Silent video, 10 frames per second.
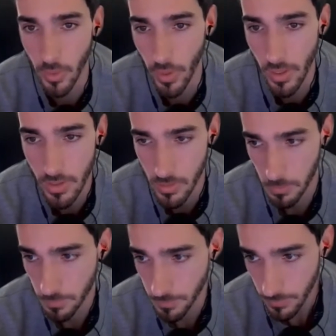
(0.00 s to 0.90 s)
awareness,
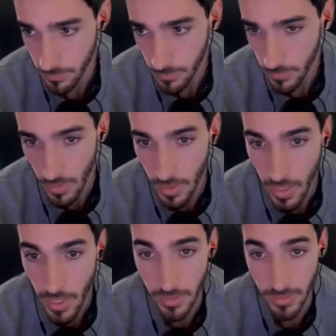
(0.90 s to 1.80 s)

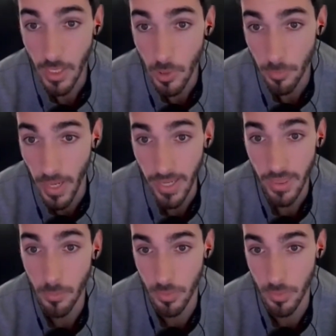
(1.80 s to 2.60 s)
they'll buy the